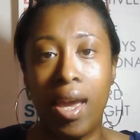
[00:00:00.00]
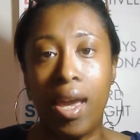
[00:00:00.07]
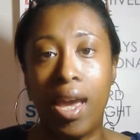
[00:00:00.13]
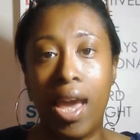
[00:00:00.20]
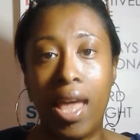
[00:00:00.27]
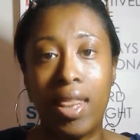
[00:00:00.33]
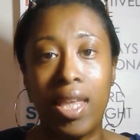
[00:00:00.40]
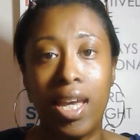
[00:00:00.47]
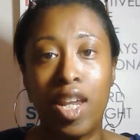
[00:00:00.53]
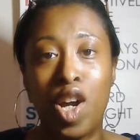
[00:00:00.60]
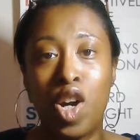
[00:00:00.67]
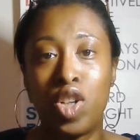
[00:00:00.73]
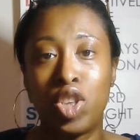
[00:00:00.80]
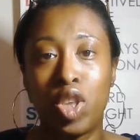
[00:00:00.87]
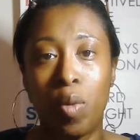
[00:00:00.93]
And then
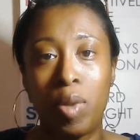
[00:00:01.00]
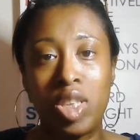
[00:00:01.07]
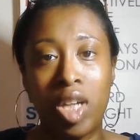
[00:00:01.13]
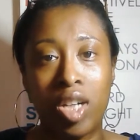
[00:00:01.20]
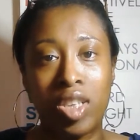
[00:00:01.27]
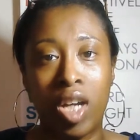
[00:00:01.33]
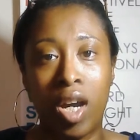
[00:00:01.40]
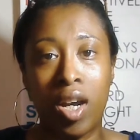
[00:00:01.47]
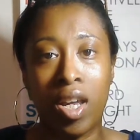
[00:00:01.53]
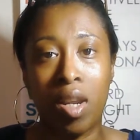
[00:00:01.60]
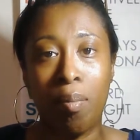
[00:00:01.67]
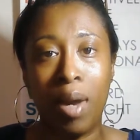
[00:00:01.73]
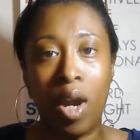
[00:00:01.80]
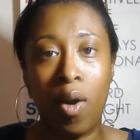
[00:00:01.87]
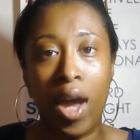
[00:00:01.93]
also we start talking
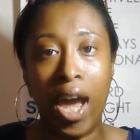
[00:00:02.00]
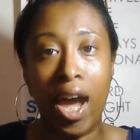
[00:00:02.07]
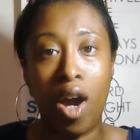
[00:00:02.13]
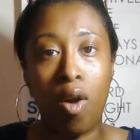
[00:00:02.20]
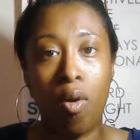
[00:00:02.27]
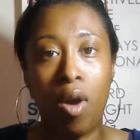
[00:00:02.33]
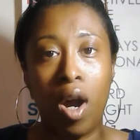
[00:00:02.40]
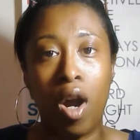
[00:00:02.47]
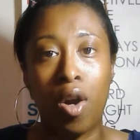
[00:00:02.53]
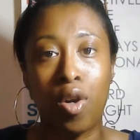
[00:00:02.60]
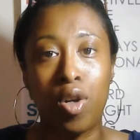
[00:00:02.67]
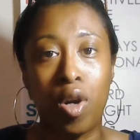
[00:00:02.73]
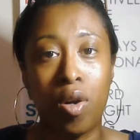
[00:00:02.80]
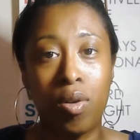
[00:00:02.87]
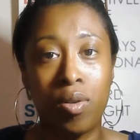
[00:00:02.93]
about how our
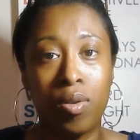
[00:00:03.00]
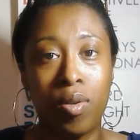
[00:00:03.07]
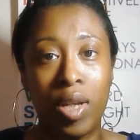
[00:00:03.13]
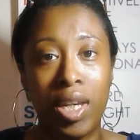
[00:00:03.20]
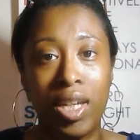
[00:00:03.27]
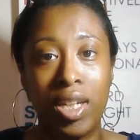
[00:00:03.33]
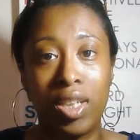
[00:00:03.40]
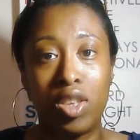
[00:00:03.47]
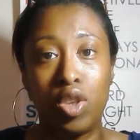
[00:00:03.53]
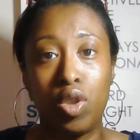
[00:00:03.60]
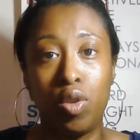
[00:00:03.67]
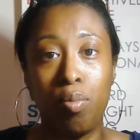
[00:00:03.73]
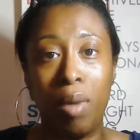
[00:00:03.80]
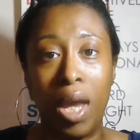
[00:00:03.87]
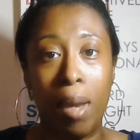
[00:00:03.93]
goal is
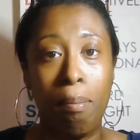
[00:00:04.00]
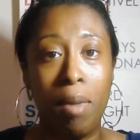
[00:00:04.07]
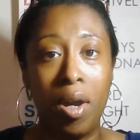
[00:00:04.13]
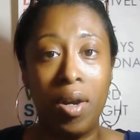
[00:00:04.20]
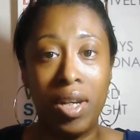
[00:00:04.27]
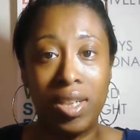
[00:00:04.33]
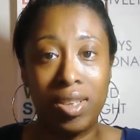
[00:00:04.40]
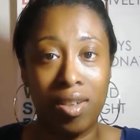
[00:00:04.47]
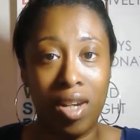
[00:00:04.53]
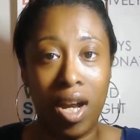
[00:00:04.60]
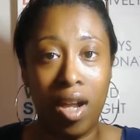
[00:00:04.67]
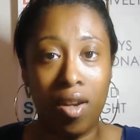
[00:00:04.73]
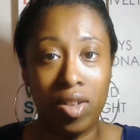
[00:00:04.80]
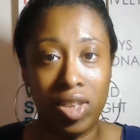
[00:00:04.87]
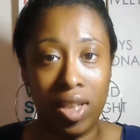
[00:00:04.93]
to make millions of
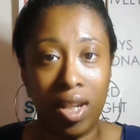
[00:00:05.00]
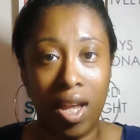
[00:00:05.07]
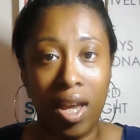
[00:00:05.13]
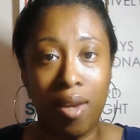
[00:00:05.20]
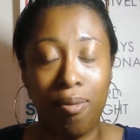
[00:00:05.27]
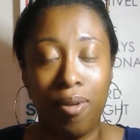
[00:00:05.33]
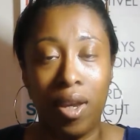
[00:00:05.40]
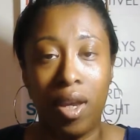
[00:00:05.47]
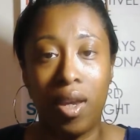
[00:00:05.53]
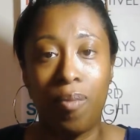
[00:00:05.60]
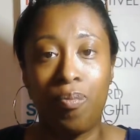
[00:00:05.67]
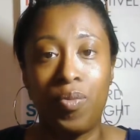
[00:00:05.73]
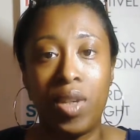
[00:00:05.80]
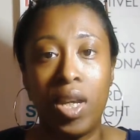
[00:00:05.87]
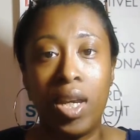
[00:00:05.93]
dollars in life
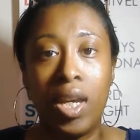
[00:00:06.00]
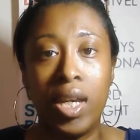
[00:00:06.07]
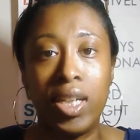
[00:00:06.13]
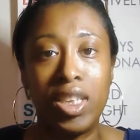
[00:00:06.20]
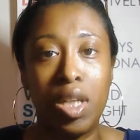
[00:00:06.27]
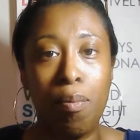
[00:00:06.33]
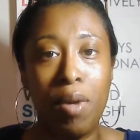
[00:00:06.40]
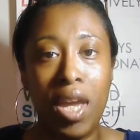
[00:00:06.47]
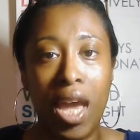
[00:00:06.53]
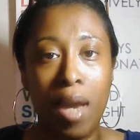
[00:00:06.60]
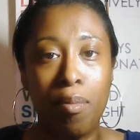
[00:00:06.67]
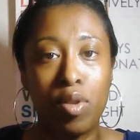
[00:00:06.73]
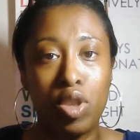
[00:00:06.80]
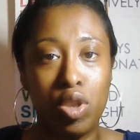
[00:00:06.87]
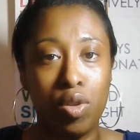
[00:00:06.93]
and to be
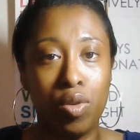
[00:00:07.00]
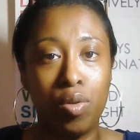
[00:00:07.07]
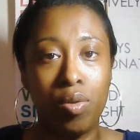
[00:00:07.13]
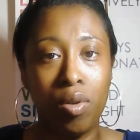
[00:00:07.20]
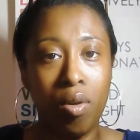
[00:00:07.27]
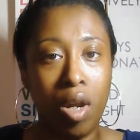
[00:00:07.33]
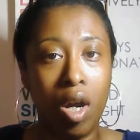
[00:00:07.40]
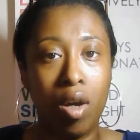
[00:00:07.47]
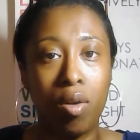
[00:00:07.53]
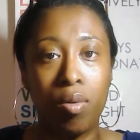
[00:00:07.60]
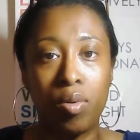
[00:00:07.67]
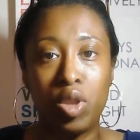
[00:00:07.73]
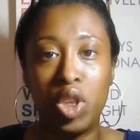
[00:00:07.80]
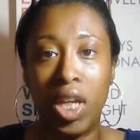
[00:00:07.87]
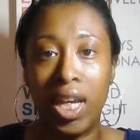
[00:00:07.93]
able
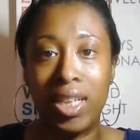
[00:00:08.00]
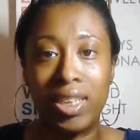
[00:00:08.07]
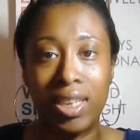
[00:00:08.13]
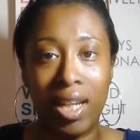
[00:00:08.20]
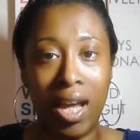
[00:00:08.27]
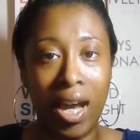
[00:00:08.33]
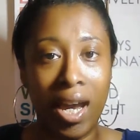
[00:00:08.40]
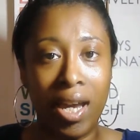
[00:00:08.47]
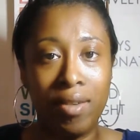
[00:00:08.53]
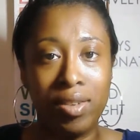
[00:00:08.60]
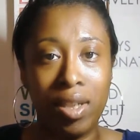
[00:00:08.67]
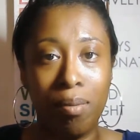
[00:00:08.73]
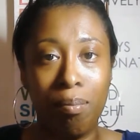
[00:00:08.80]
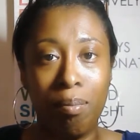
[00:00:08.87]
to, change lives in